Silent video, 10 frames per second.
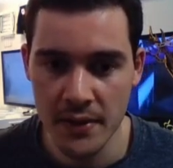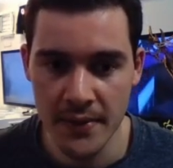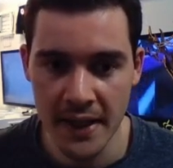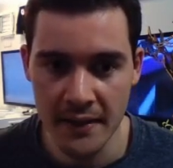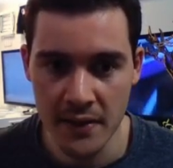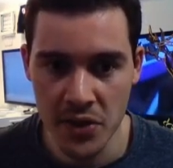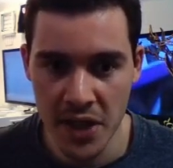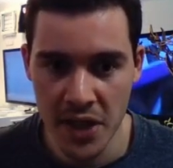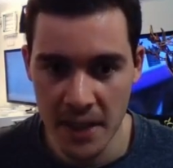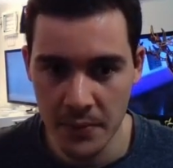So
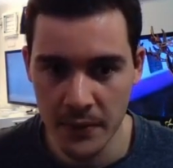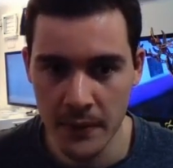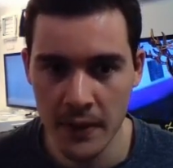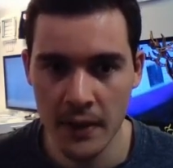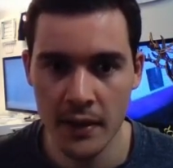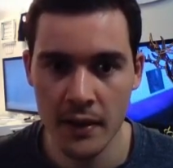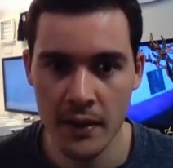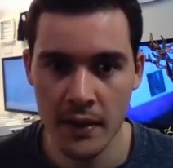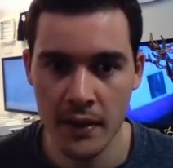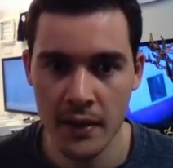just like here, I used it
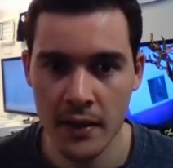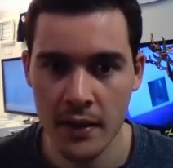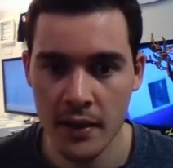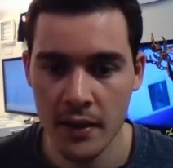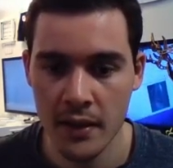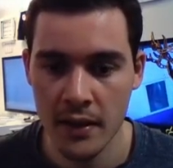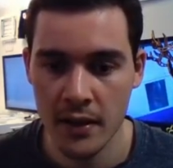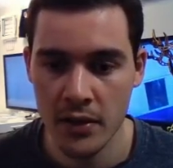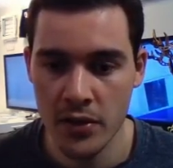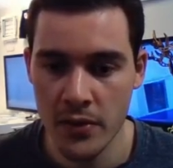to affect the shape,